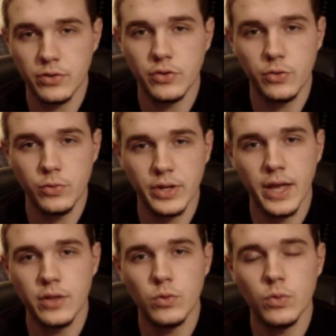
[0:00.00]
is just using
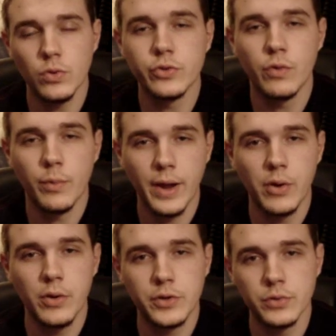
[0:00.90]
hand tools over
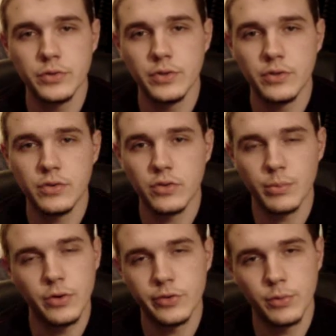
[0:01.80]
power tools. It's just a
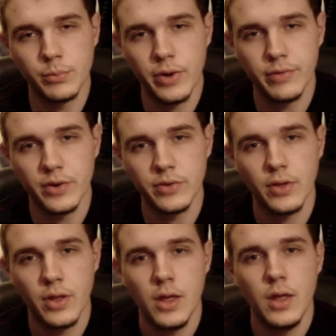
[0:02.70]
personal preference.